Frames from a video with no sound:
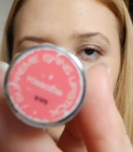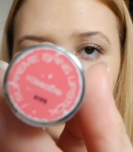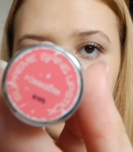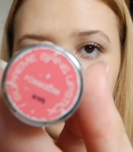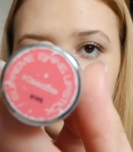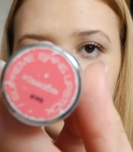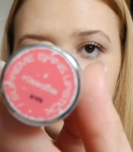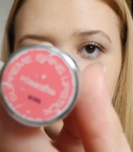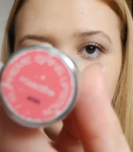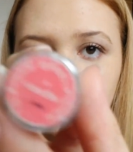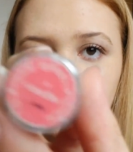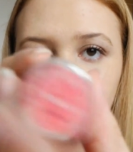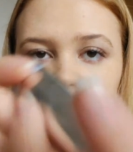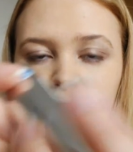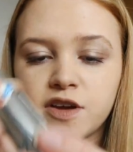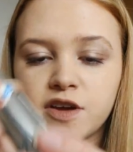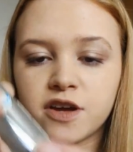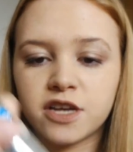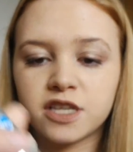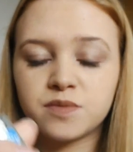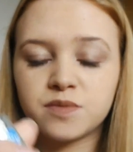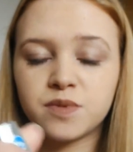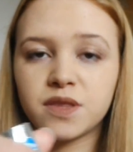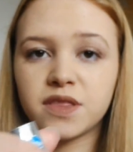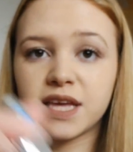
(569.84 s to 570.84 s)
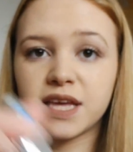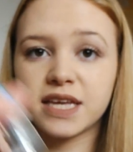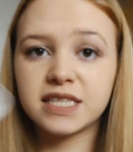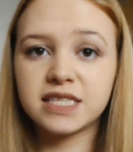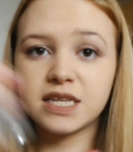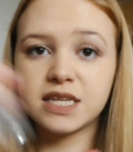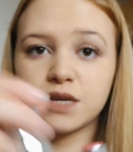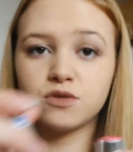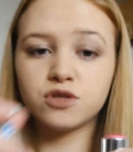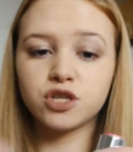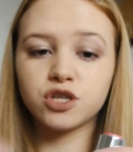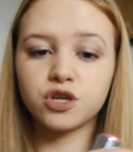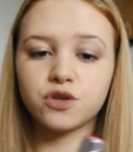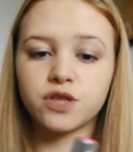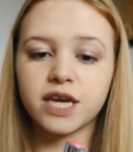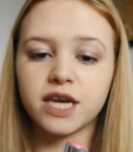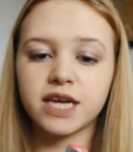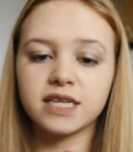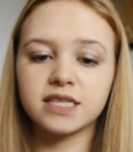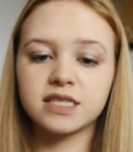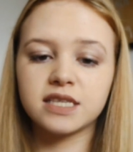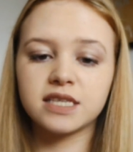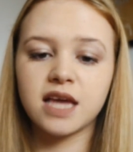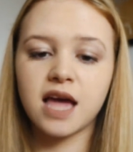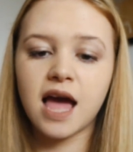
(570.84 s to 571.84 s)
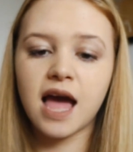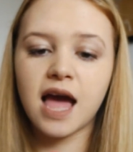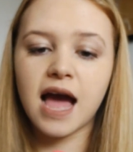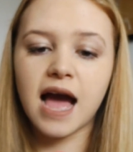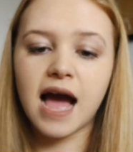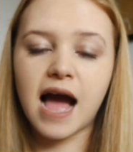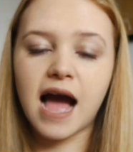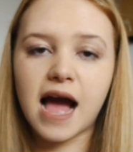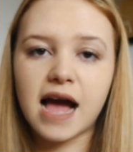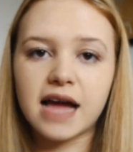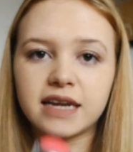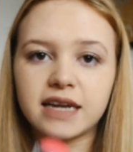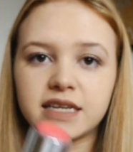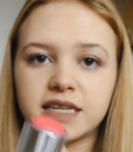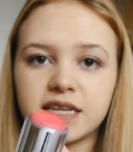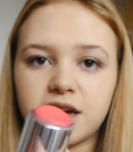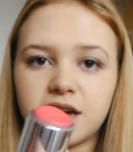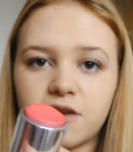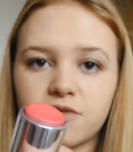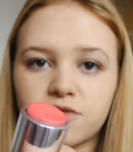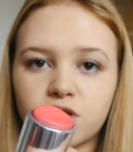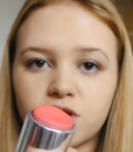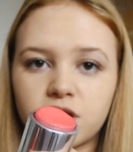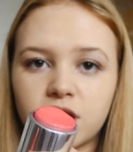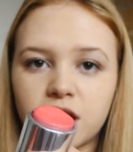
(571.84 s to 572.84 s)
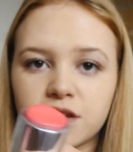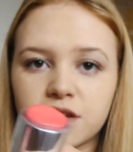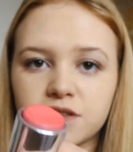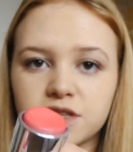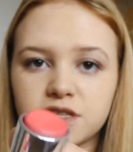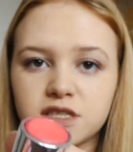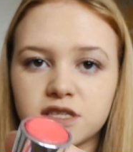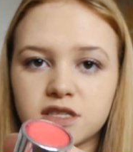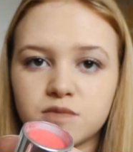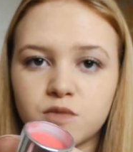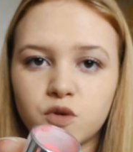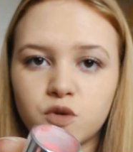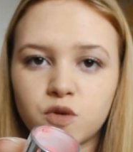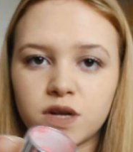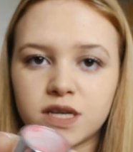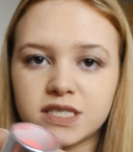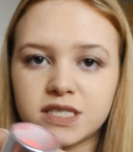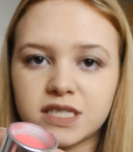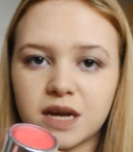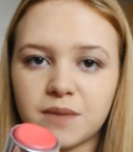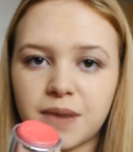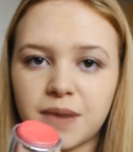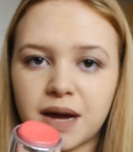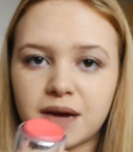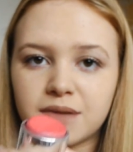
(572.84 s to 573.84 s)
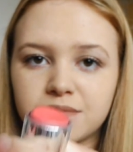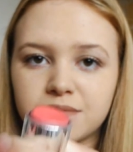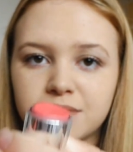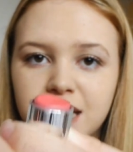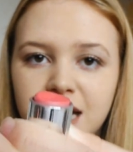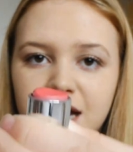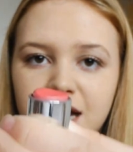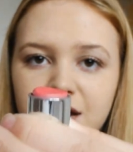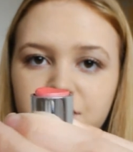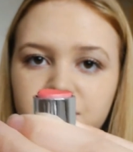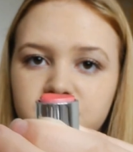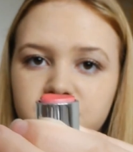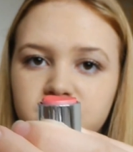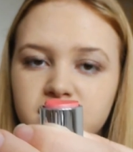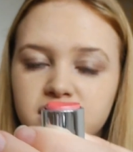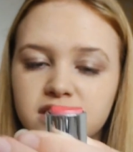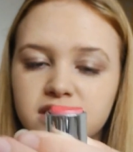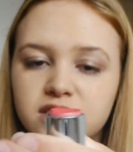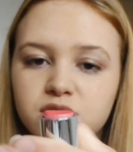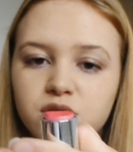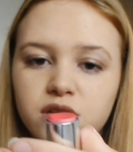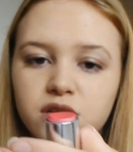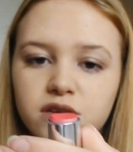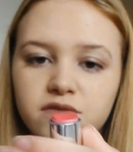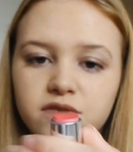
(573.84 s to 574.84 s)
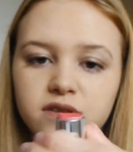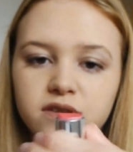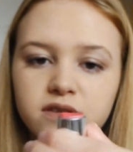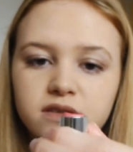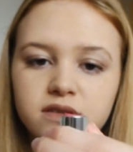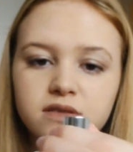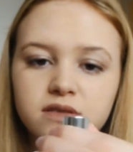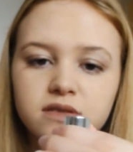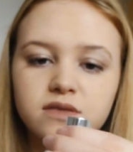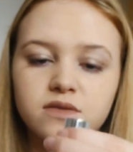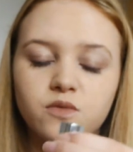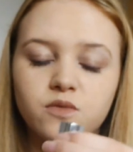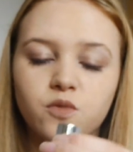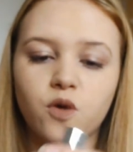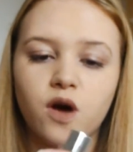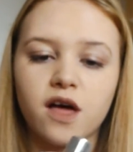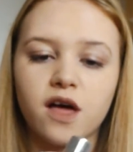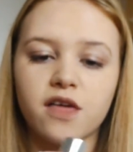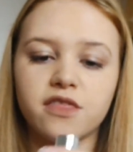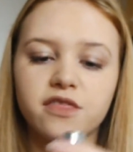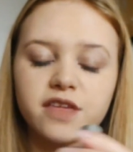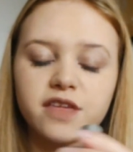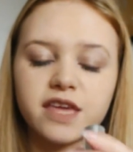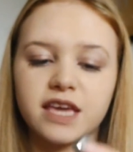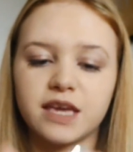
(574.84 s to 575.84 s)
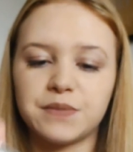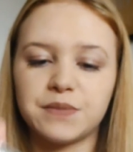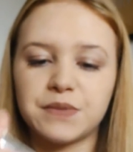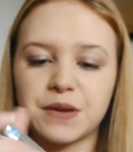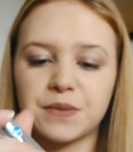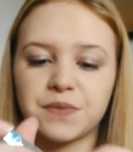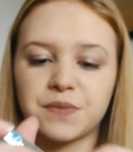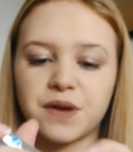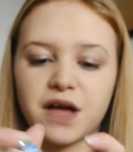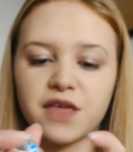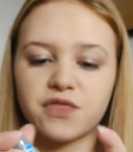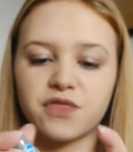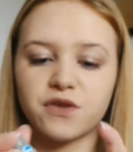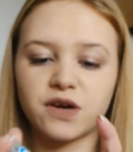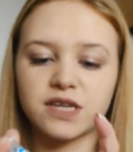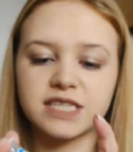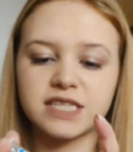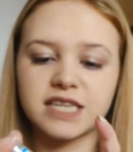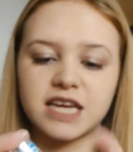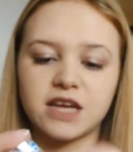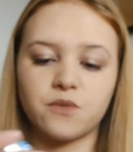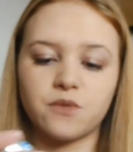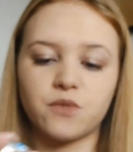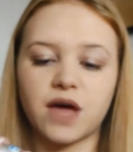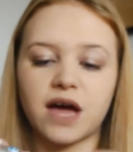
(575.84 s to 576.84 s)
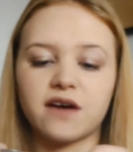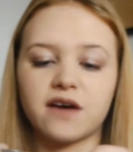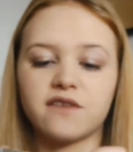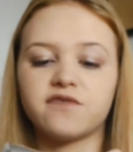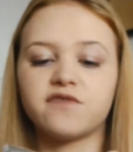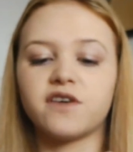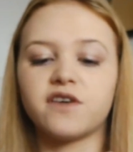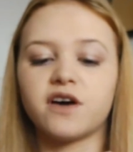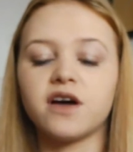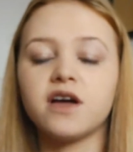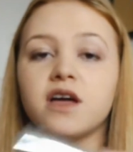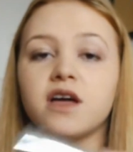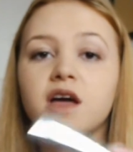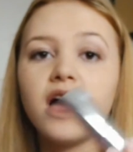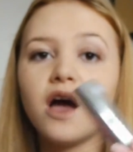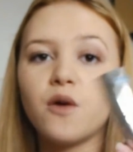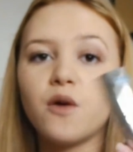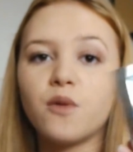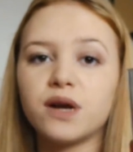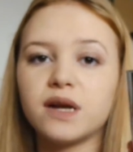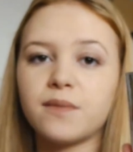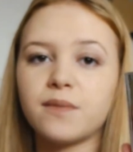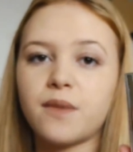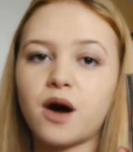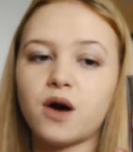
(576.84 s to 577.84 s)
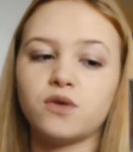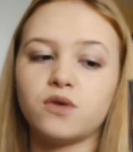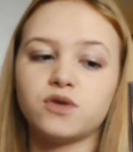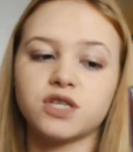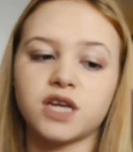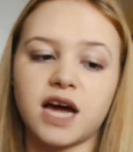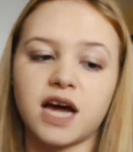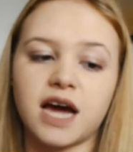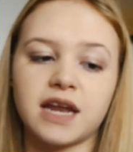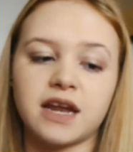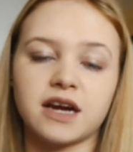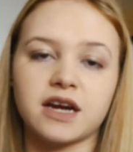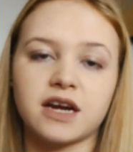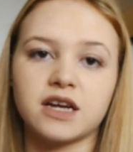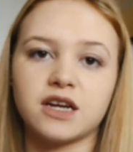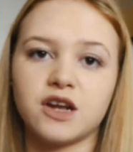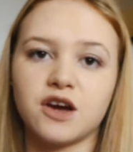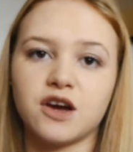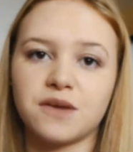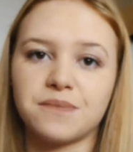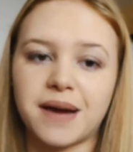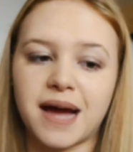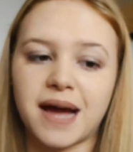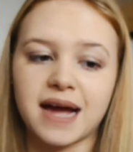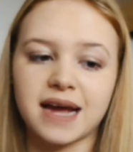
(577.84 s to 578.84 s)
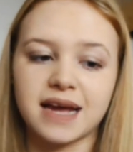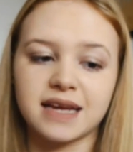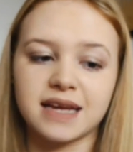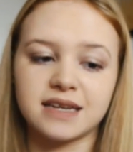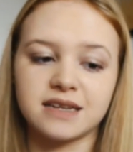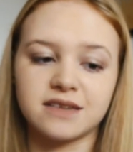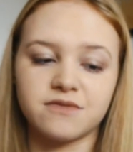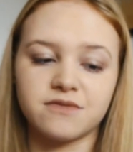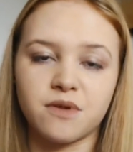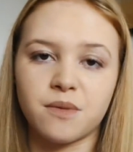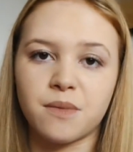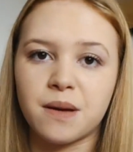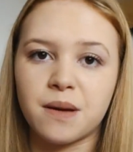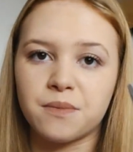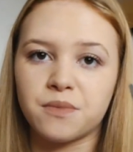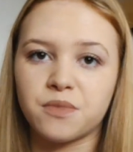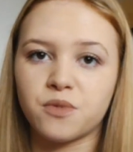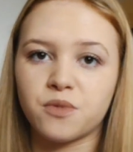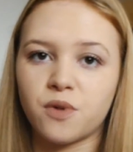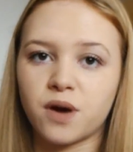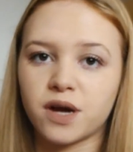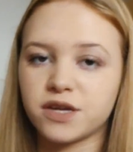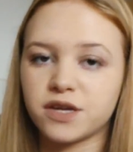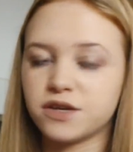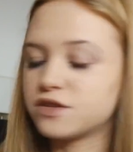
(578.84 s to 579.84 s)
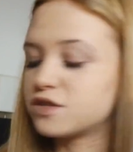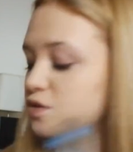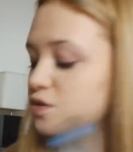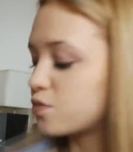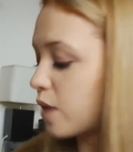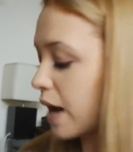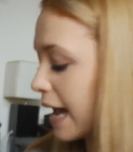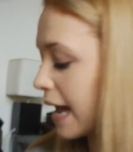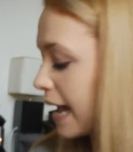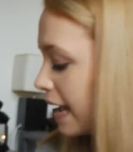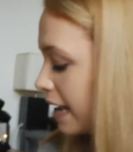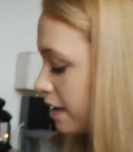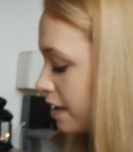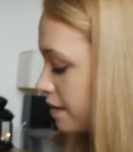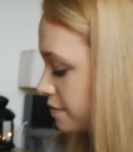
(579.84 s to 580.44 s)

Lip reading: It's not going to focus, but they still do this, and I've got like the smallest amount left. It's not even worth keeping, but I thought I'd keep that for when I'm older and I can look back and remember what I used to wear.